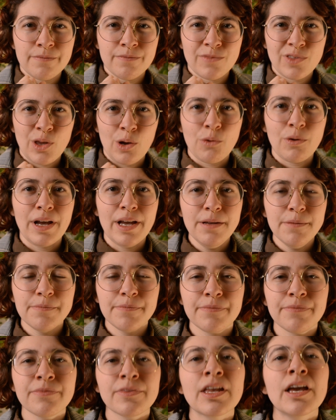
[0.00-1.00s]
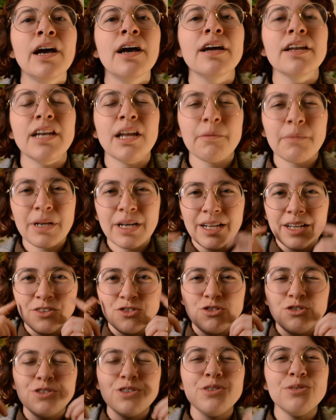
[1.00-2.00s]
Okay, now I'm going to get you
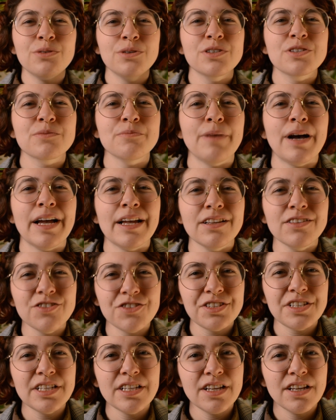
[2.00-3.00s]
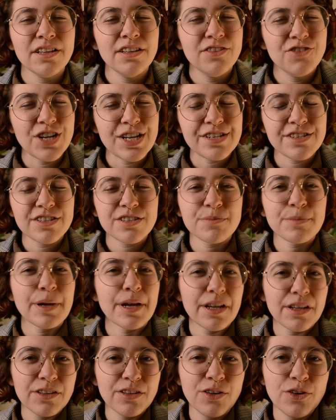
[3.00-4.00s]
to smile, just a gentle
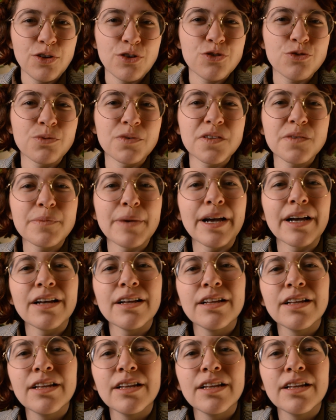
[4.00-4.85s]
smile, your usual smile.